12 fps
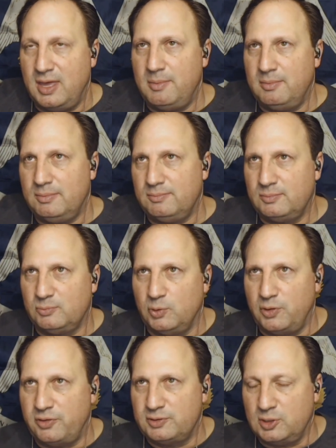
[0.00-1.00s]
them
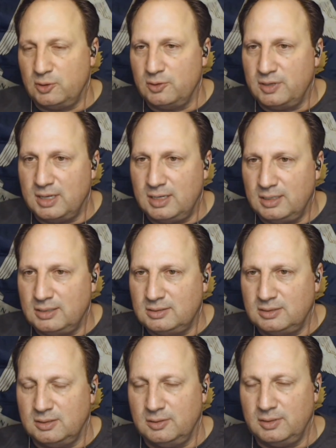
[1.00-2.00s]
with certain
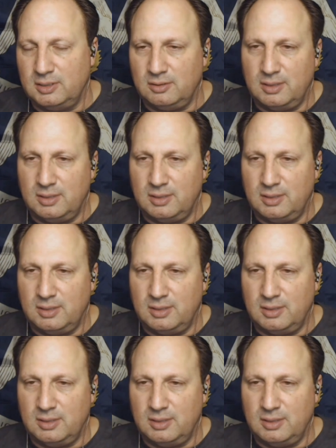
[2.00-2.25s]
things, you know,